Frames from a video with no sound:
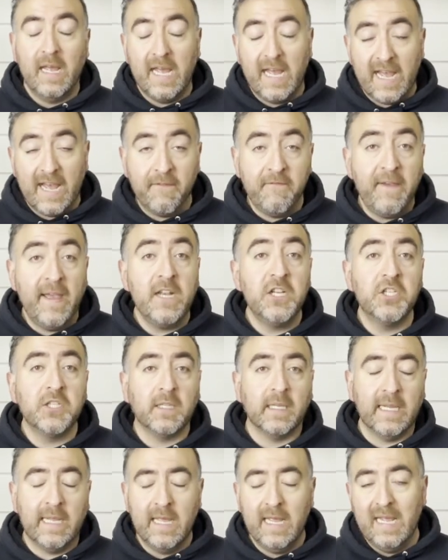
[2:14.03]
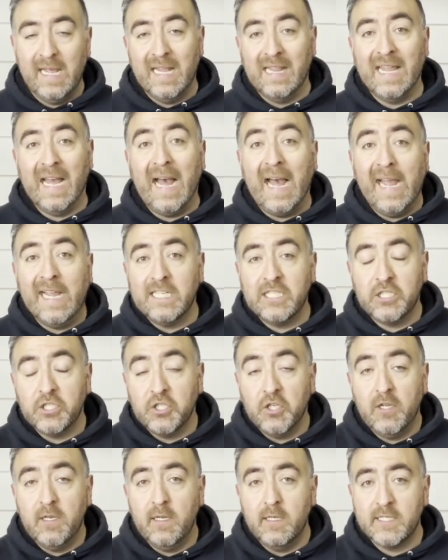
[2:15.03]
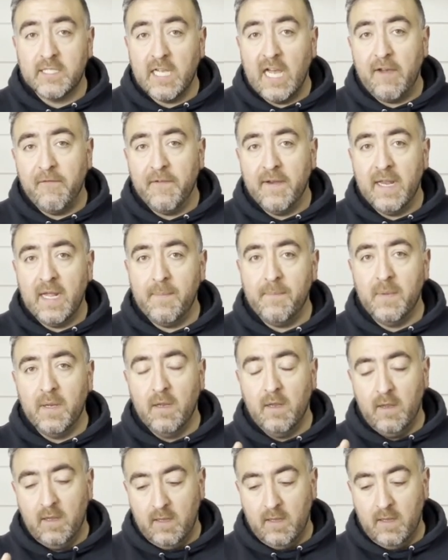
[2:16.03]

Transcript: Eventually, the ice should soften up,